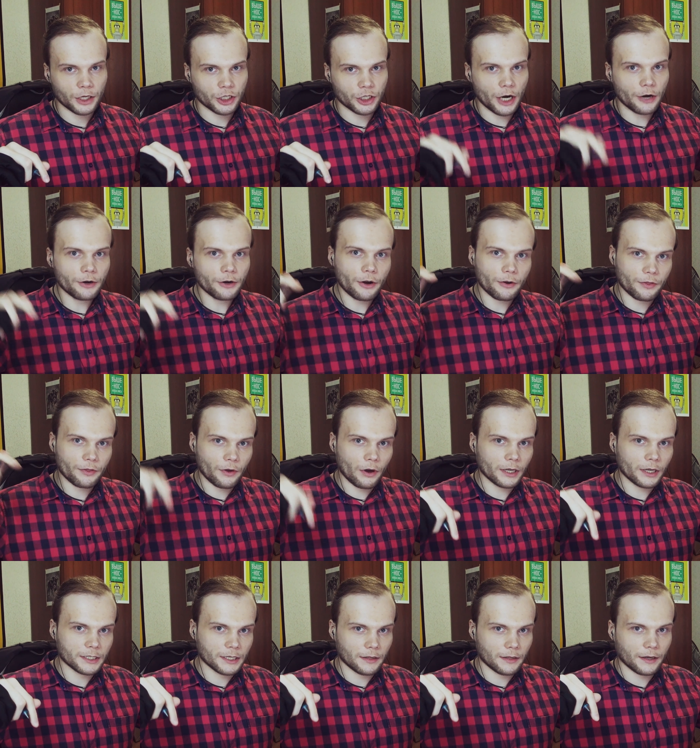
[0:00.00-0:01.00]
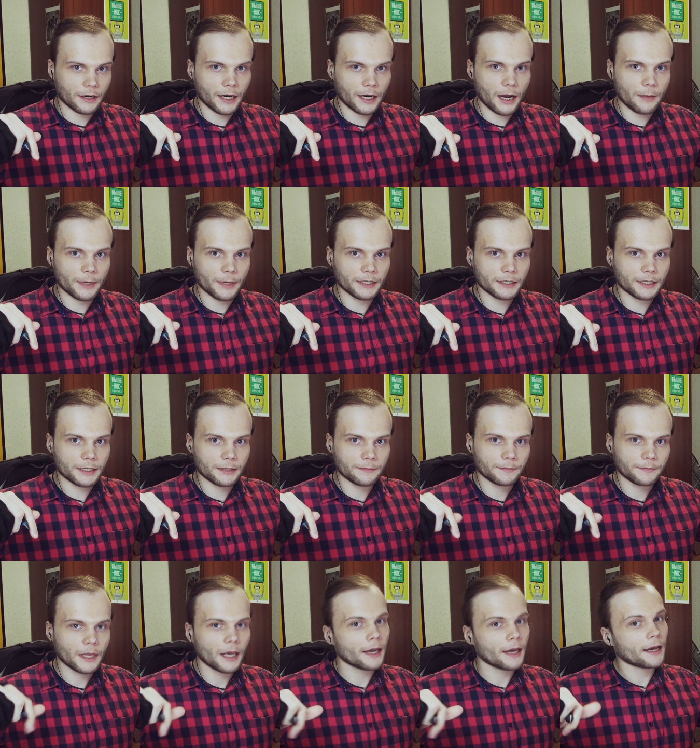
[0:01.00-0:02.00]
Share your thoughts in the comments.
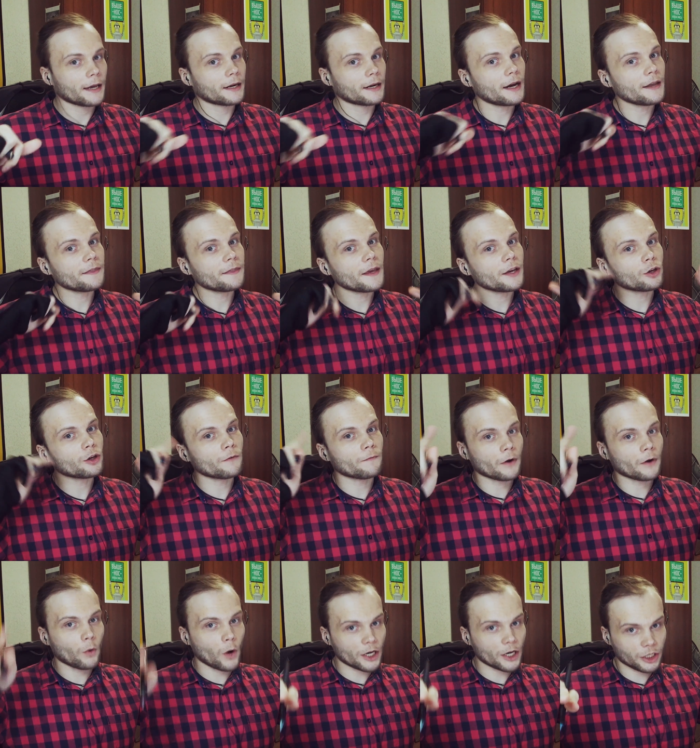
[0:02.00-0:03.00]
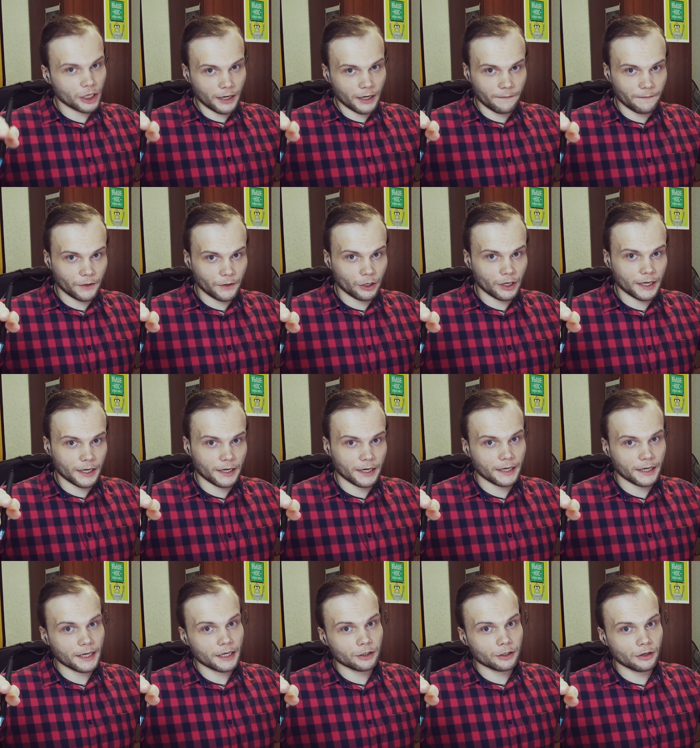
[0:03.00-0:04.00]
And I thank you for watching if you did.
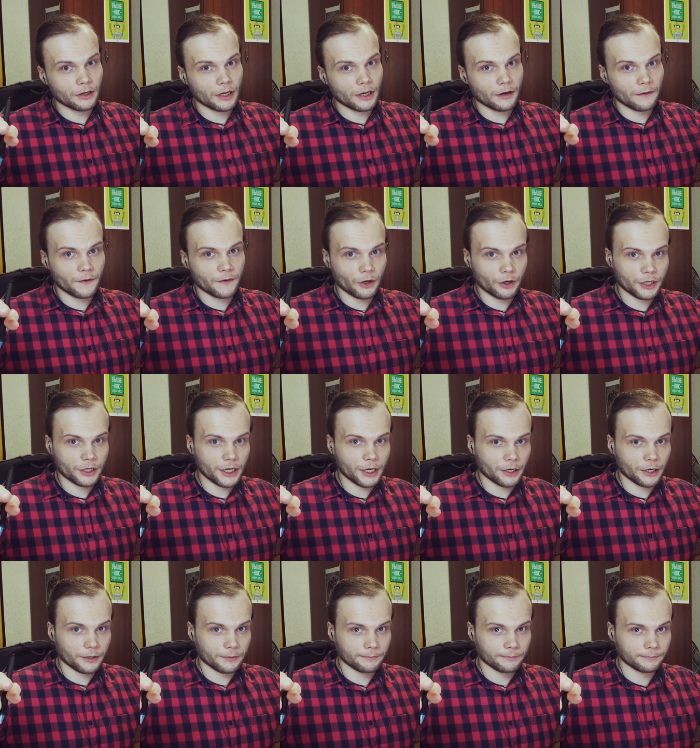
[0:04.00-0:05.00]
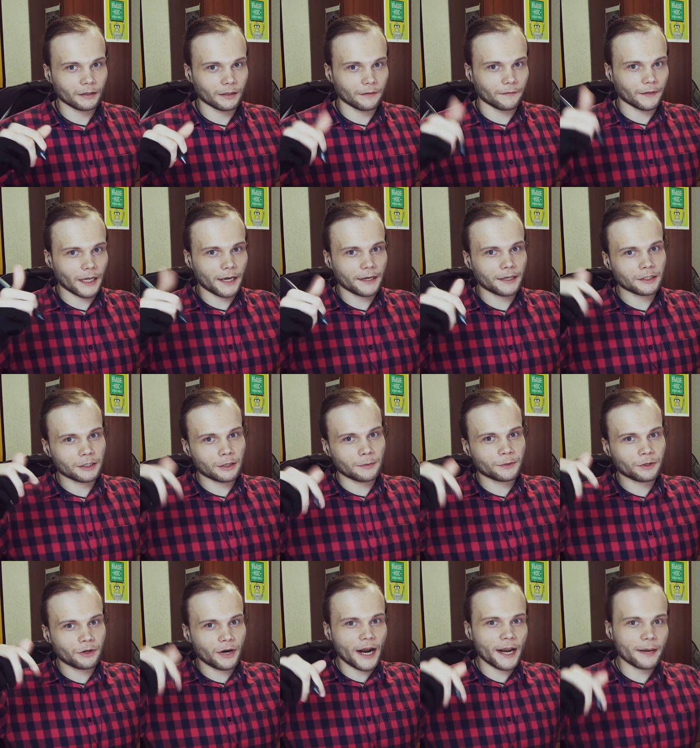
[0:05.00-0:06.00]
I guess you did if you're here. Leave a like and
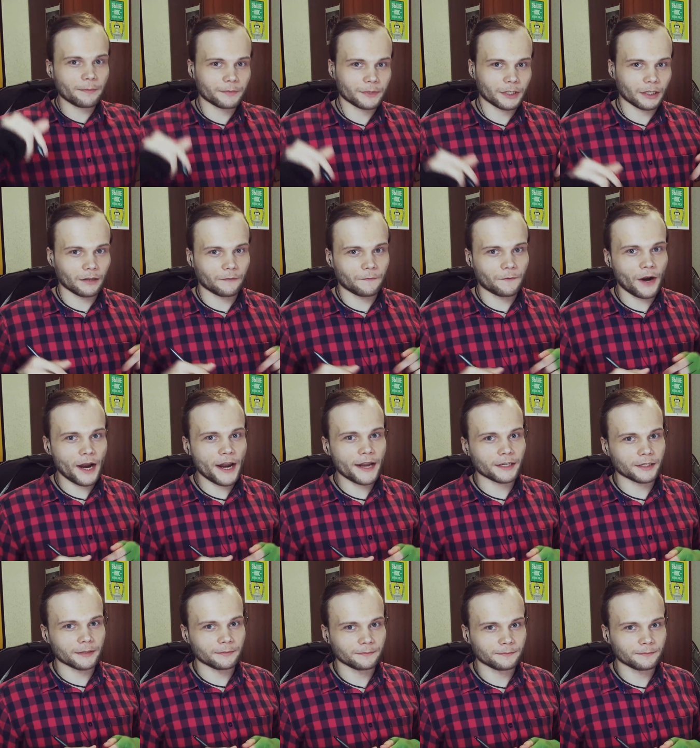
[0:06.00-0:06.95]
subscribe. Tell a friend.